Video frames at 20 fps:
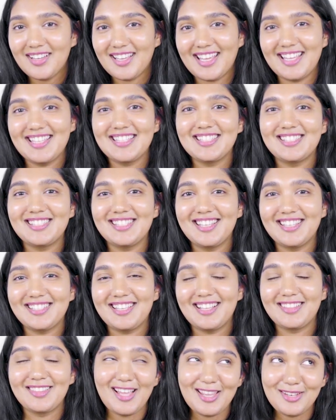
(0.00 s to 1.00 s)
It has
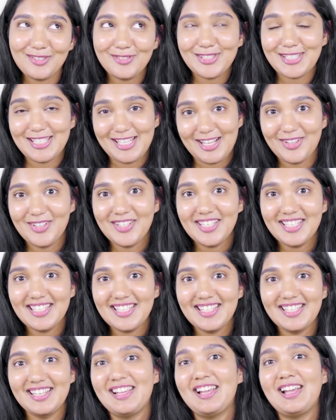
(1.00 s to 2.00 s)
a lot of snail in
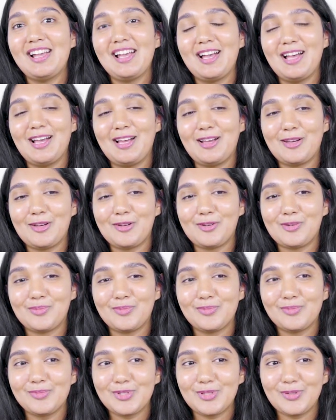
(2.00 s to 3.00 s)
it,
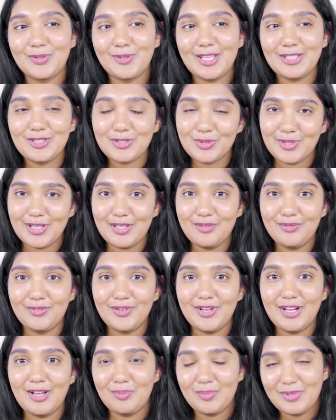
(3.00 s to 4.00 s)
so that's great
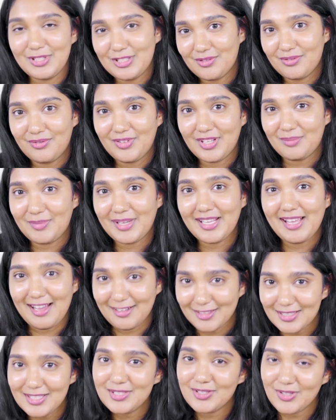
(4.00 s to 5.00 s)
for helping to fade my
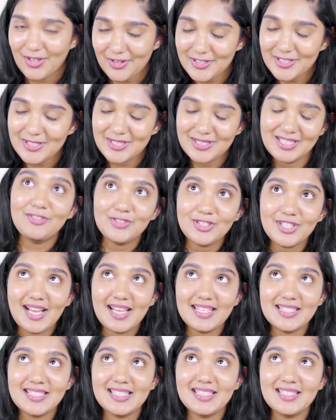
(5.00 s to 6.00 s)
acne scars. After
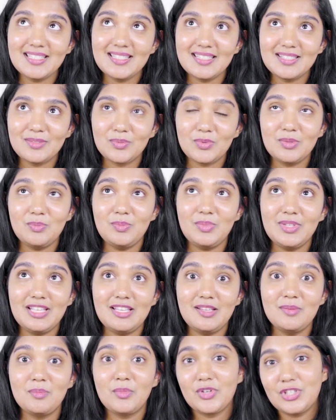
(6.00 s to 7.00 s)
essence would
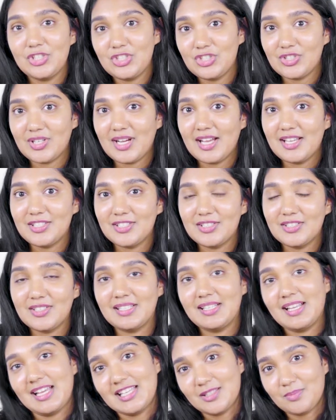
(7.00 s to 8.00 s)
be
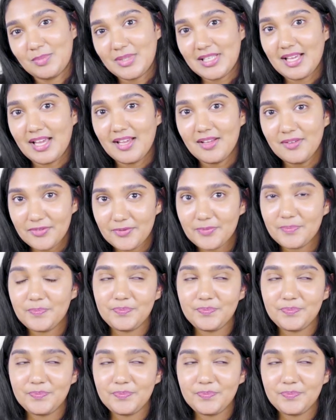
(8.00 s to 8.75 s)
moisturizer and SPF.